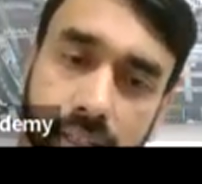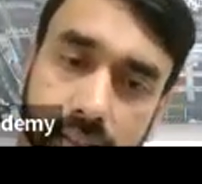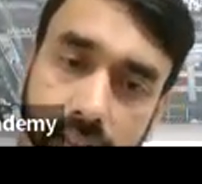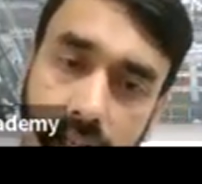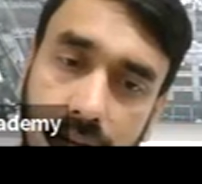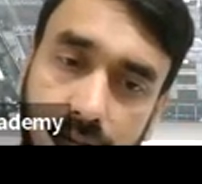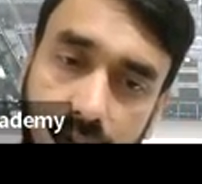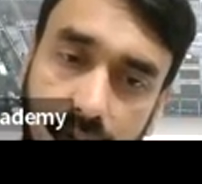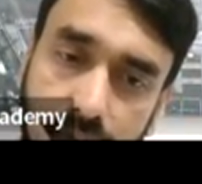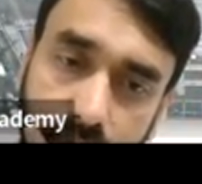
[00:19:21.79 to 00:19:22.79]
it's come
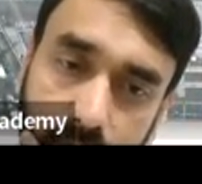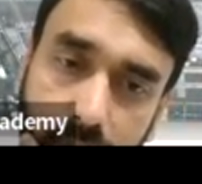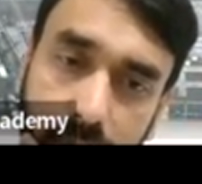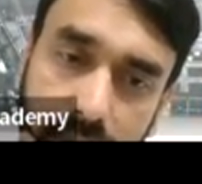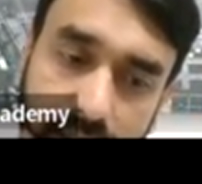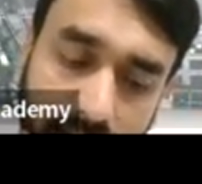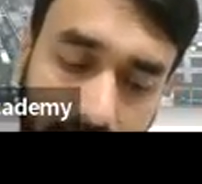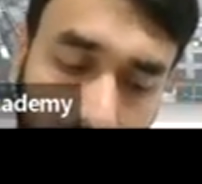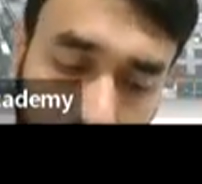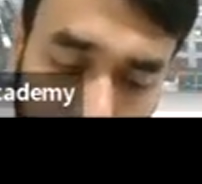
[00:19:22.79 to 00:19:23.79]
from fibula, but the
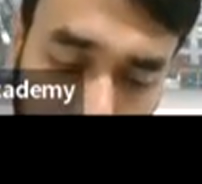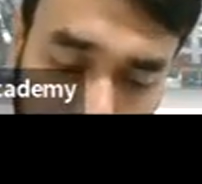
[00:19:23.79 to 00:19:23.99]
name